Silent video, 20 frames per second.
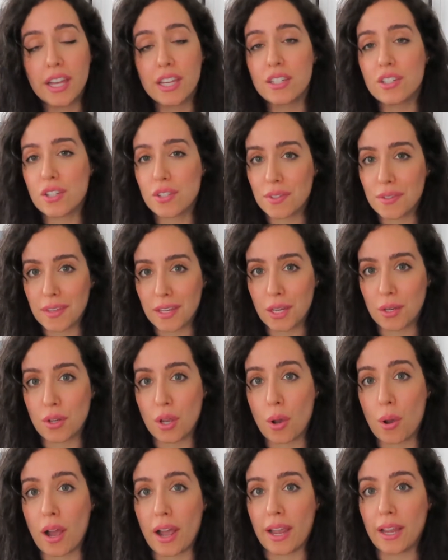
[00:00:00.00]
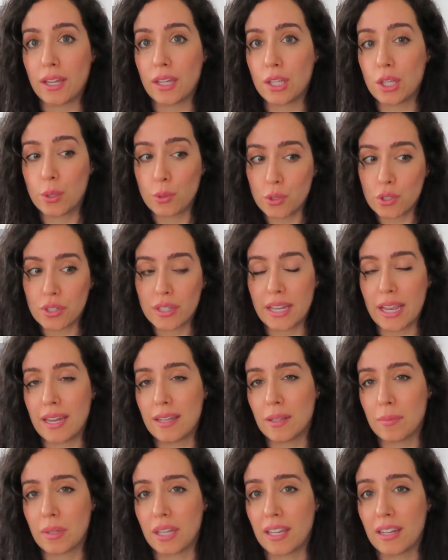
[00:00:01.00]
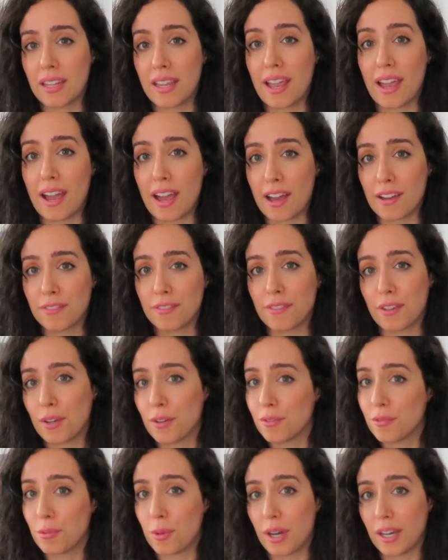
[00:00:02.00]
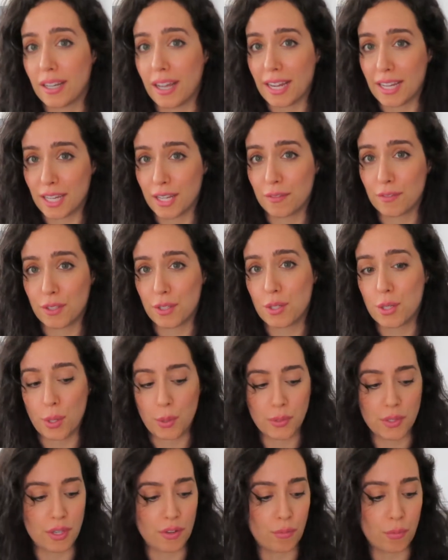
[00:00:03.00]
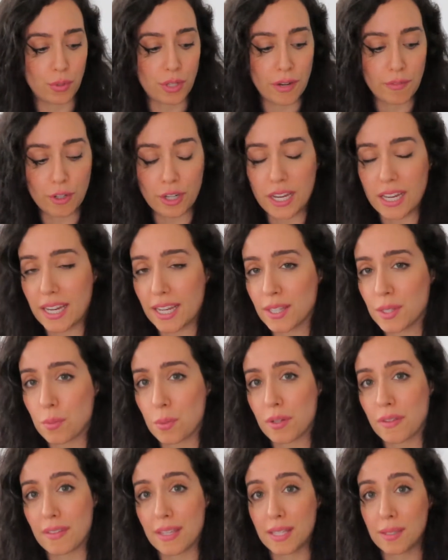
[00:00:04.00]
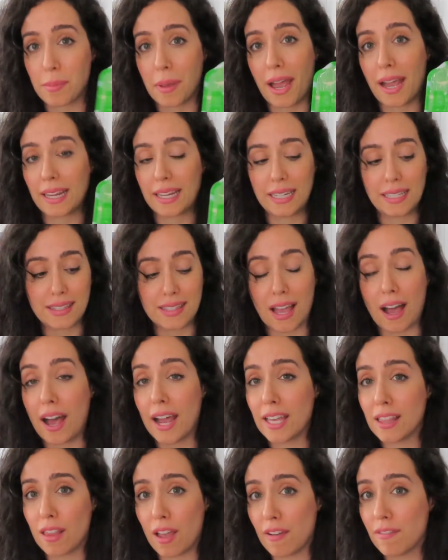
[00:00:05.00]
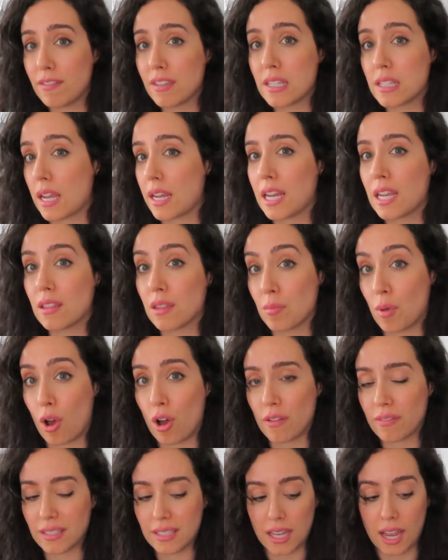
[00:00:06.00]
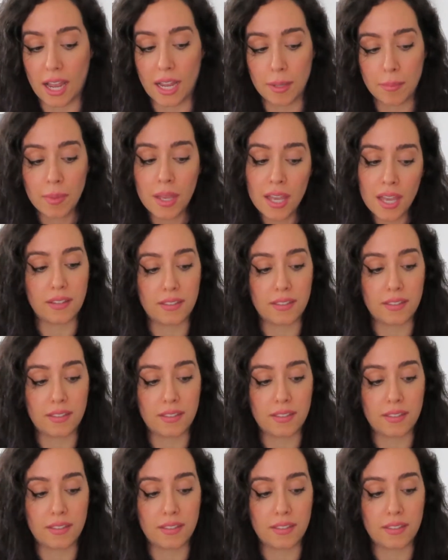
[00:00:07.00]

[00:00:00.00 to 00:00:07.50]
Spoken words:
Just so that you know, I usually end up eating half of what I give to Joseph whenever he gets one of these packets. I love these, I eat them all the time.